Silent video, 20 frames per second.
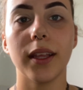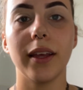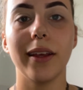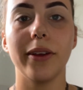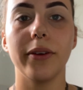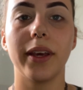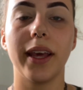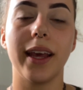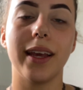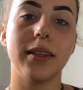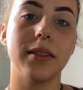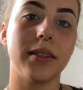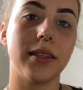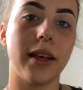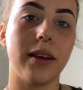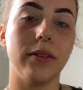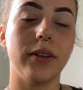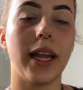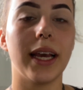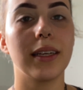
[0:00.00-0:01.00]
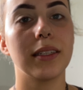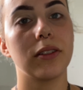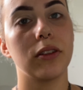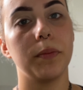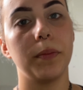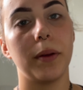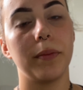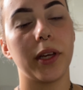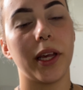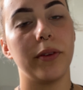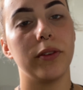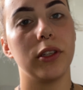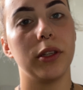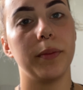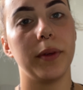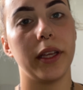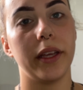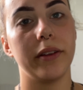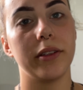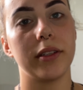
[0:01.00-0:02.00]
Okay, so next up I'm going to
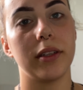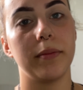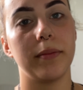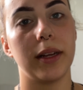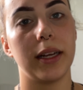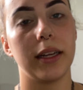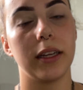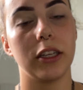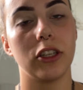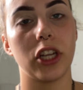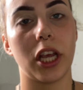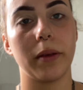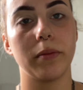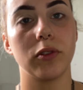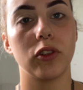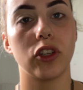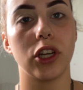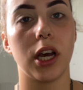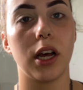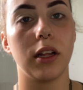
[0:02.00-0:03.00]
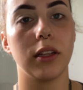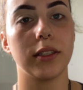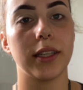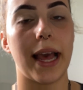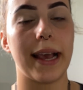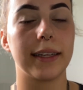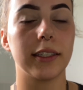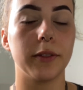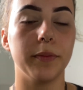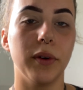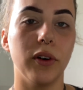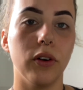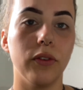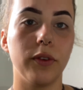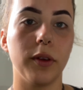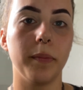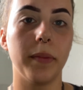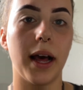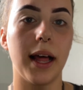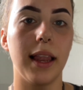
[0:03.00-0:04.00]
be using my James Charles X
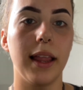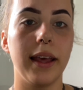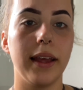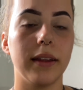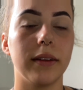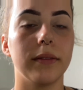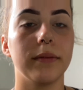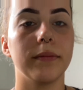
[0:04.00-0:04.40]
MORPHE palette.